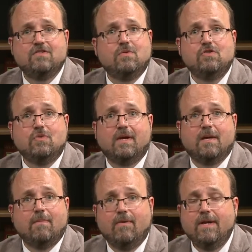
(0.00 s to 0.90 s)
enjoy
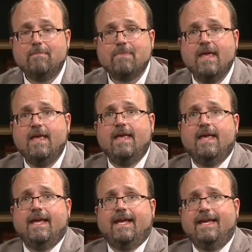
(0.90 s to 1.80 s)
Kipona.
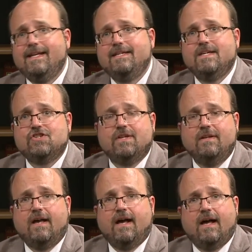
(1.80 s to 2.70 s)
In
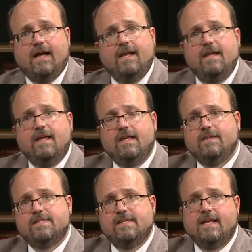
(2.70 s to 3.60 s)
addition, on
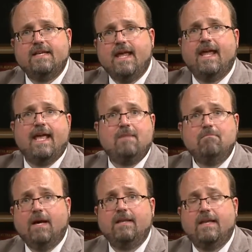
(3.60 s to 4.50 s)
Sunday and
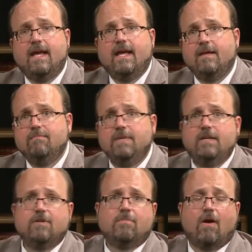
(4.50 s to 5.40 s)
Monday,
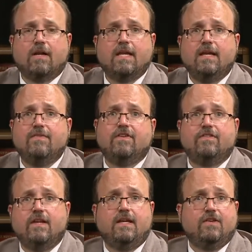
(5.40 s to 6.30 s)
metered parking in the
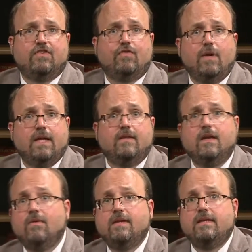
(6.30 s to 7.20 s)
city is free.
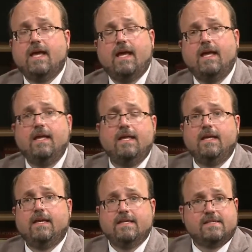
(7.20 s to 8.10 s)
The only day
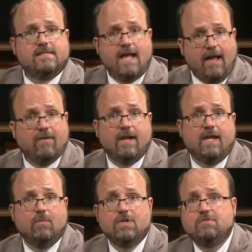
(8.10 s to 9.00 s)
is
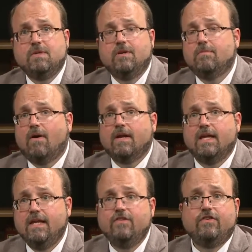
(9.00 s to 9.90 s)
Saturday in which metered
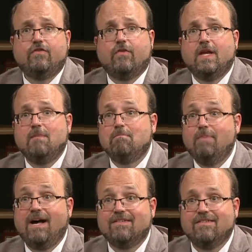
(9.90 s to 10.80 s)
parking isn't free,
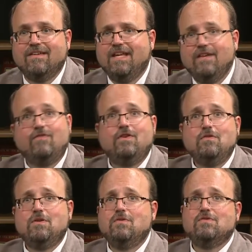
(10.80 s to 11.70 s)
but if you
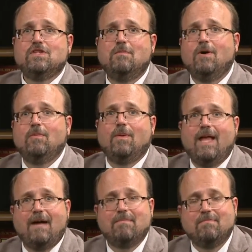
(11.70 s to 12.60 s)
use the mobile
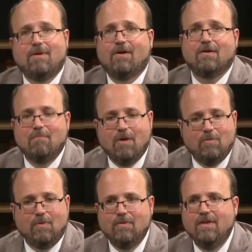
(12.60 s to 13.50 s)
app Park
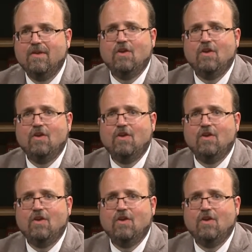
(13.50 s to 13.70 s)
Mobile,